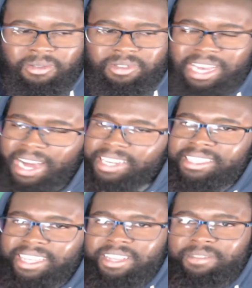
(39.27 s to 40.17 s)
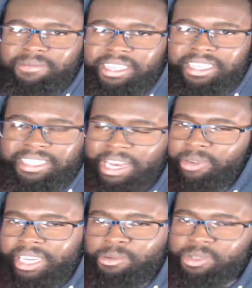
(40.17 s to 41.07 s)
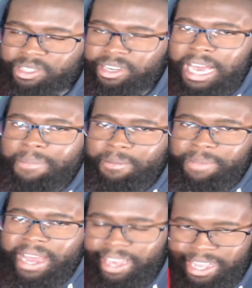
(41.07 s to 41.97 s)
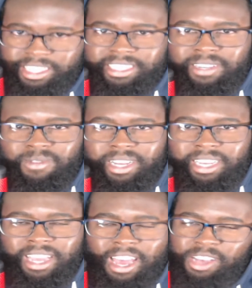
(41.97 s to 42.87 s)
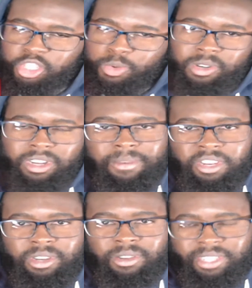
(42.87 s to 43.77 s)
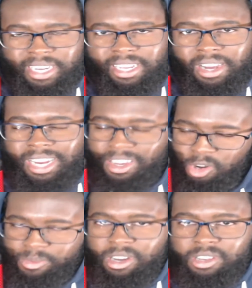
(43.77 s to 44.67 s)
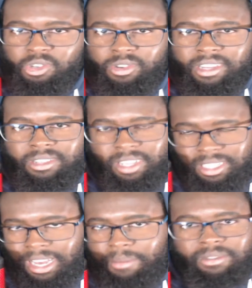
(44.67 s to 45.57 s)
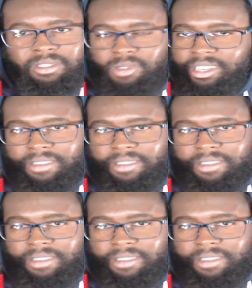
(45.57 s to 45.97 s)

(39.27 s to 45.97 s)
kind of said some things that he was clapping back at JJ Redick. So we will come here, we're gonna check it out, and I hope y'all enjoyed this. So let's hop straight into the